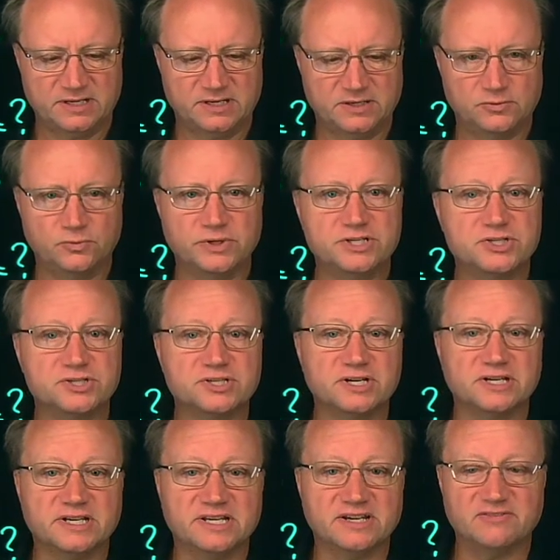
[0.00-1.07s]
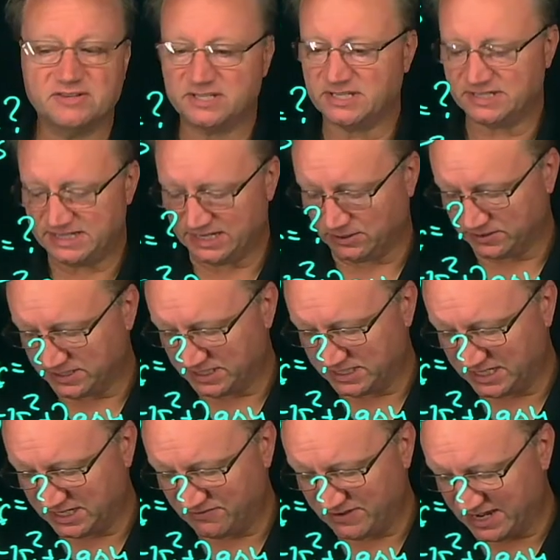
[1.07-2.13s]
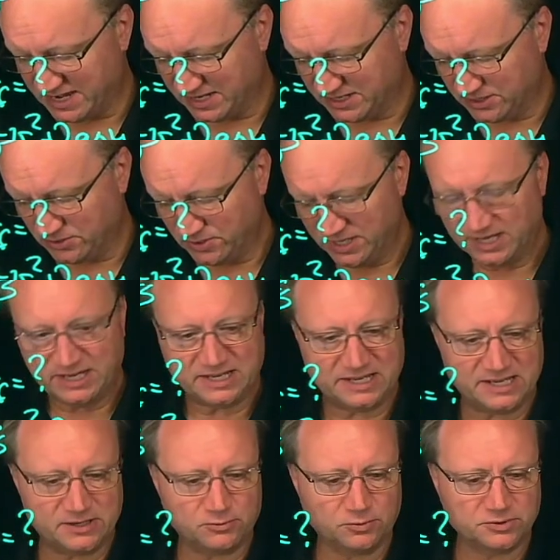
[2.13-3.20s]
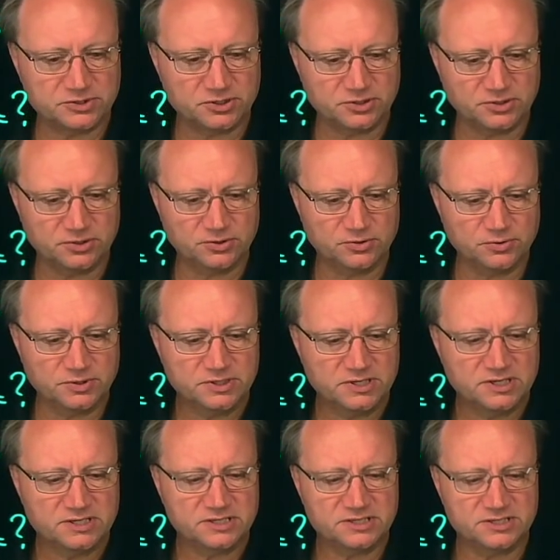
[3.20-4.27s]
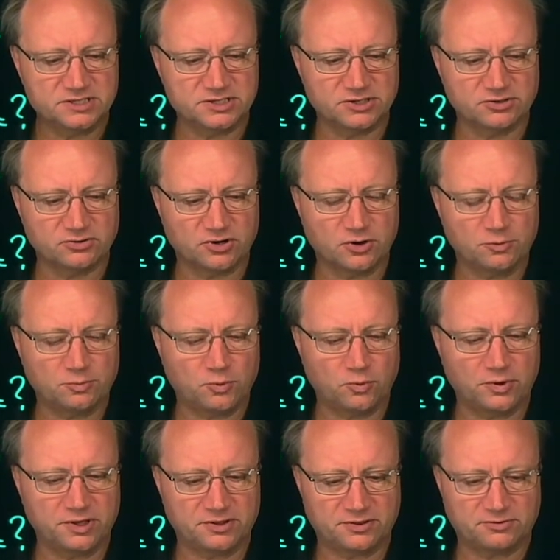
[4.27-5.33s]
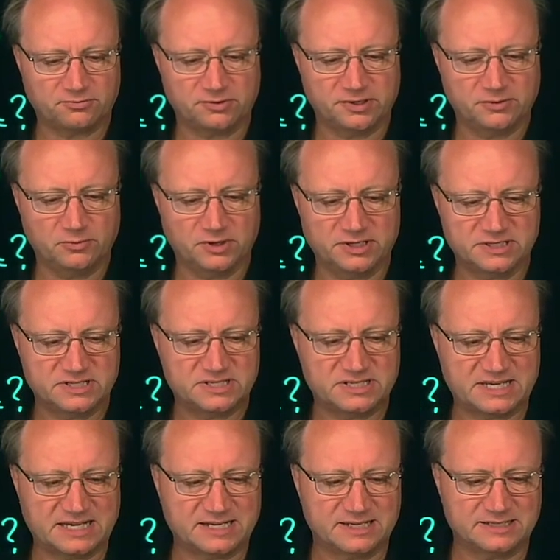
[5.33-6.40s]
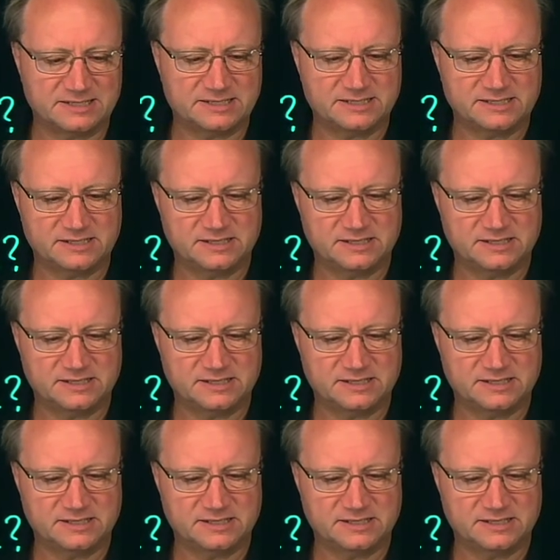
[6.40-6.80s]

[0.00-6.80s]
which is going to give us a delta t value equal to 0.31 seconds.